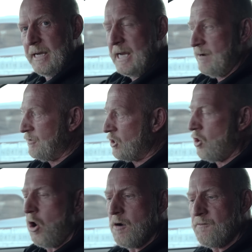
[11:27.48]
If the
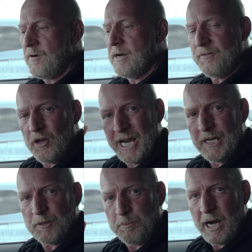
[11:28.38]
car in front of you
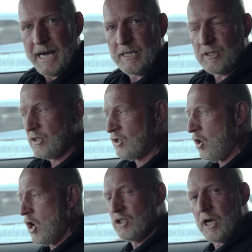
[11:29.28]
hits brakes, this
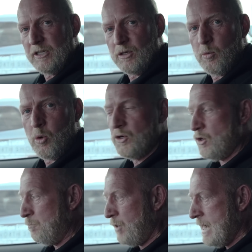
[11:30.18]
car is going to warn
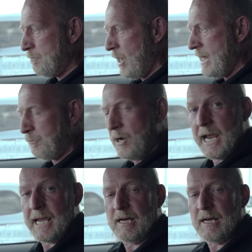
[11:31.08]
you, brake, brake, brake.